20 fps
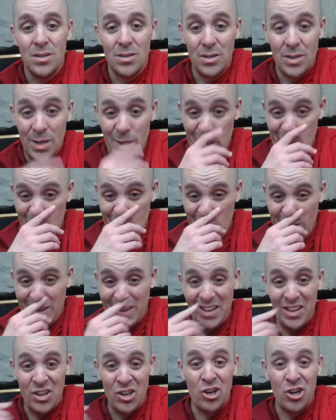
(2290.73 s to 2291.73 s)
Right?
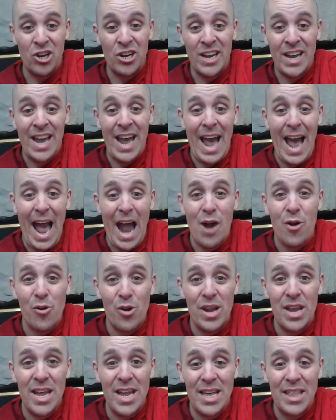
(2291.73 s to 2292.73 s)
You're
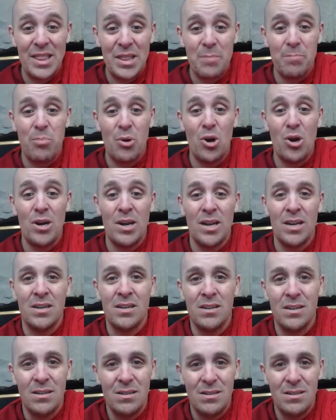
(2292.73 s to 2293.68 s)
carrying the burden.